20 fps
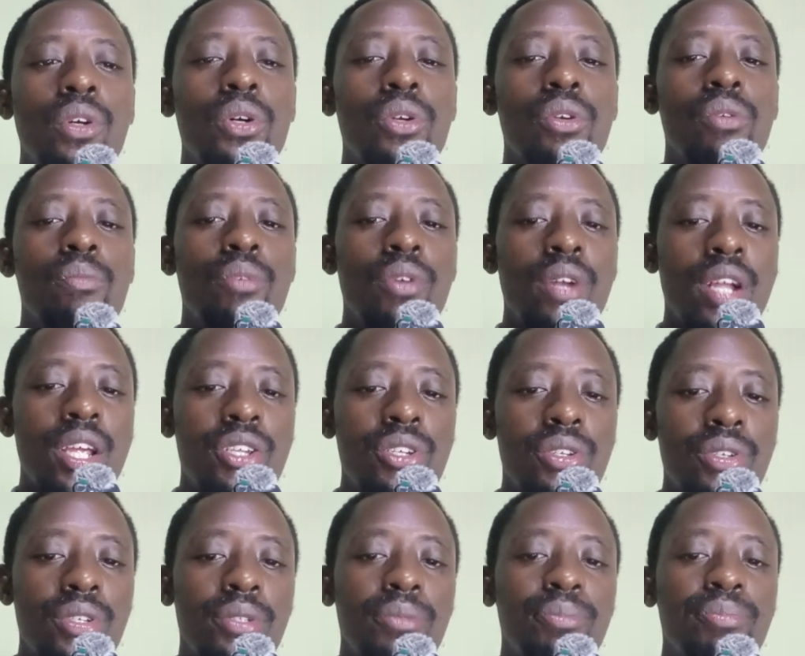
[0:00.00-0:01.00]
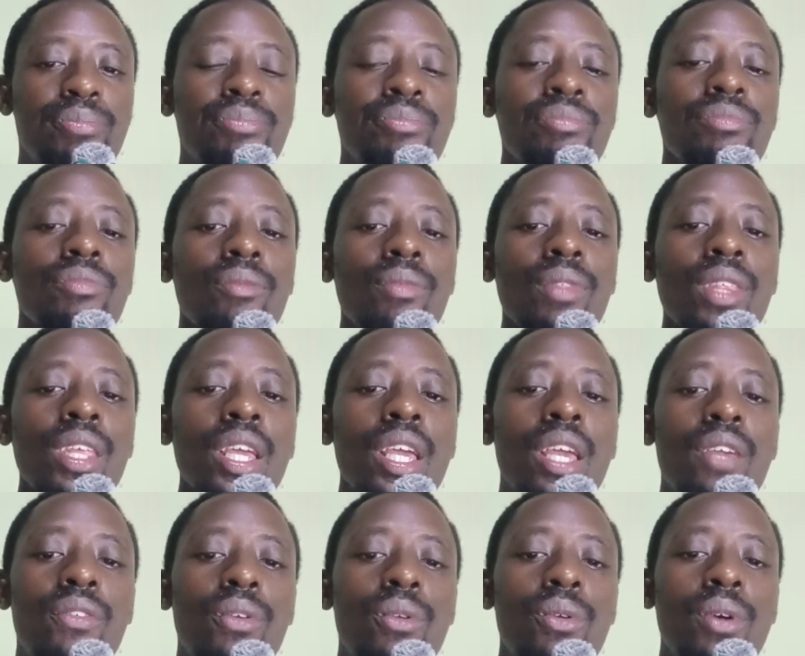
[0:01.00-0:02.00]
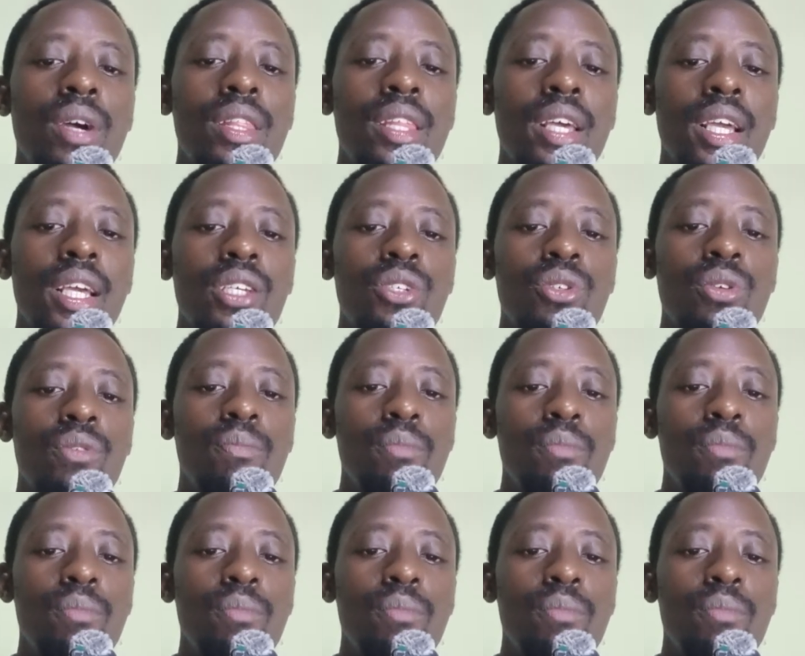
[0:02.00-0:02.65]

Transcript: corroboration. If you look at the case of